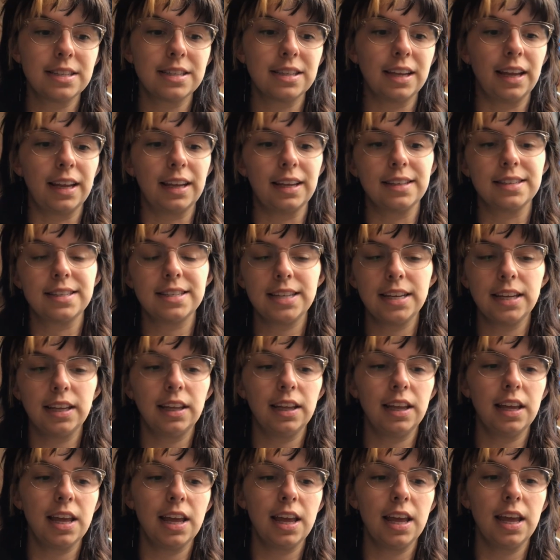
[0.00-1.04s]
like
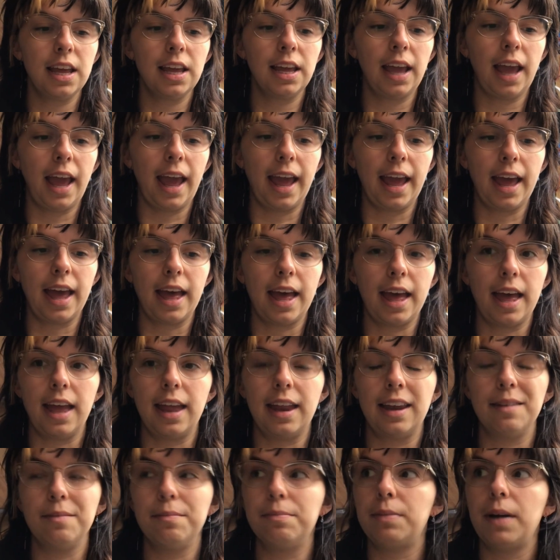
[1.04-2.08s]
sealing
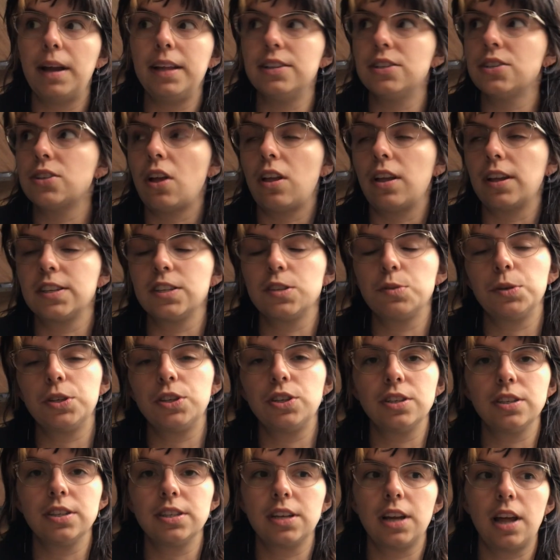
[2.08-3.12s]
and installing
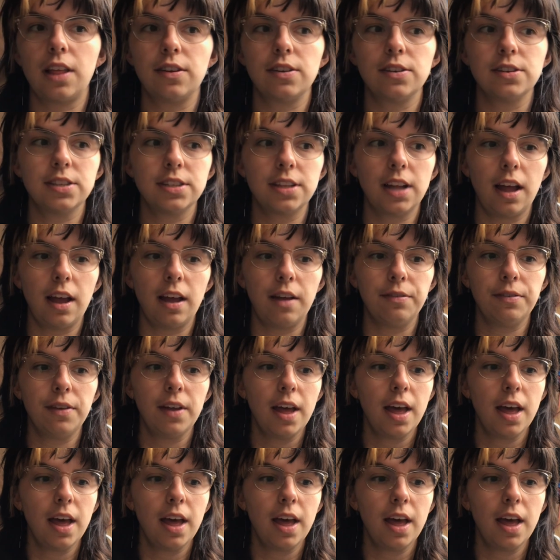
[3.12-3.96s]
switches and other stuff.